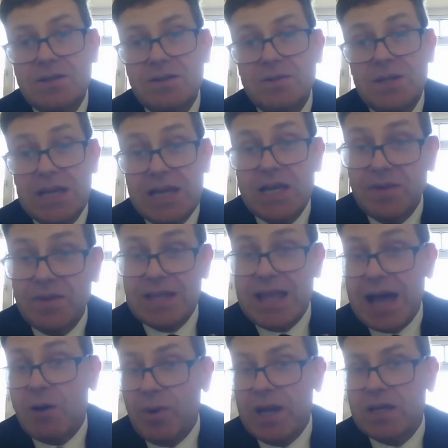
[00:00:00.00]
think of it
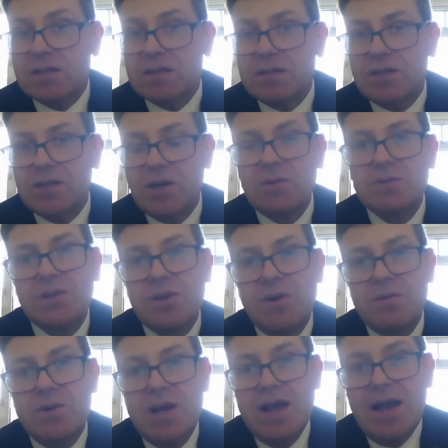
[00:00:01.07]
that way, you know.
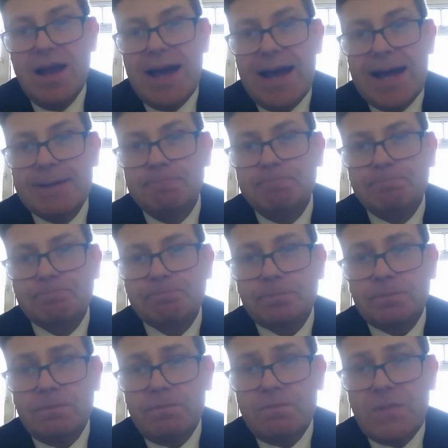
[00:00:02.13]
So
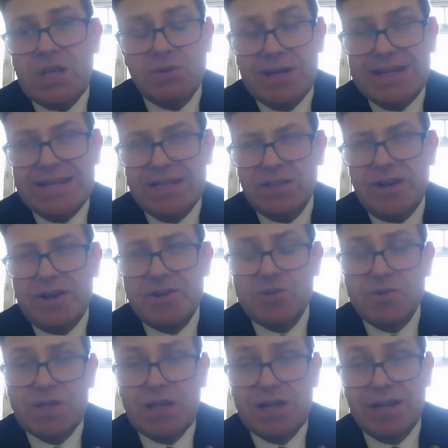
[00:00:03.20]
so I think it's very
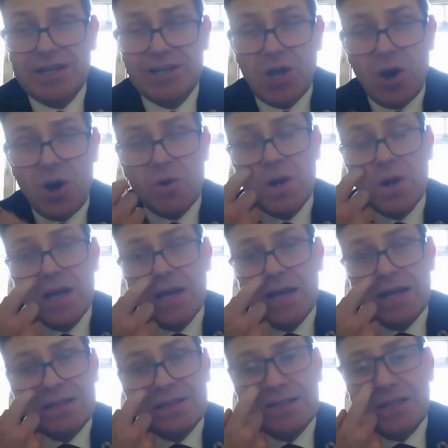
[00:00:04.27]
interesting. And I know
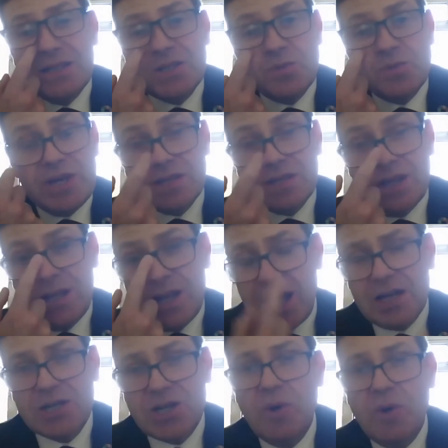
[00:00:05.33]
the Swiss, a
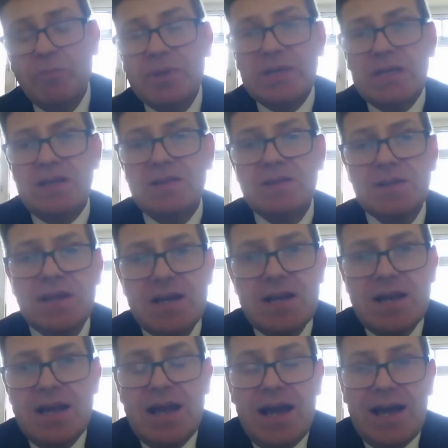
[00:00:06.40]
lot of companies,
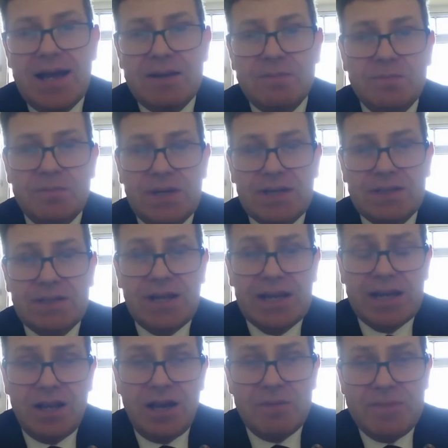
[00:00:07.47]
like
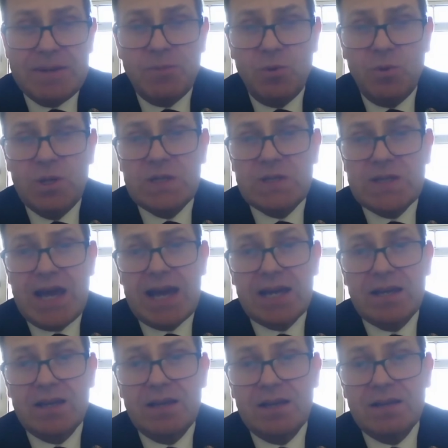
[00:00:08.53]
a lot of people would
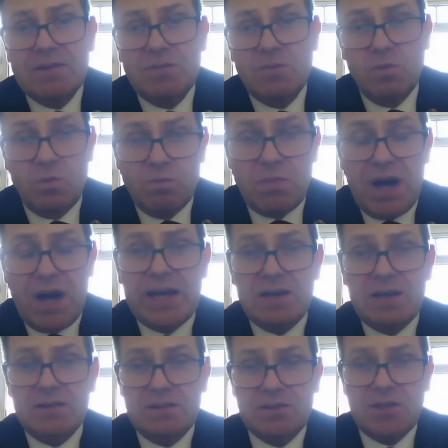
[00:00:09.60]
attack
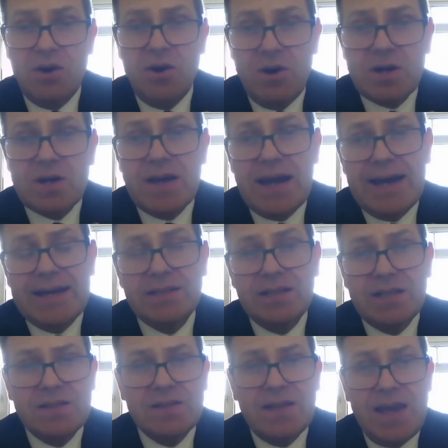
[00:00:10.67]
my talk and
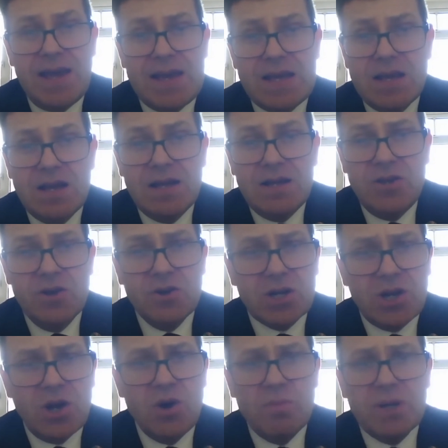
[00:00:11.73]
they'd say, you're a
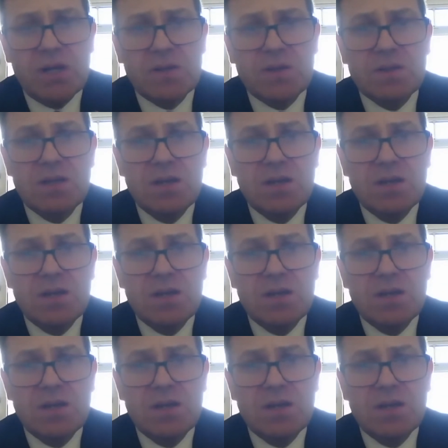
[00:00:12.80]
globalist,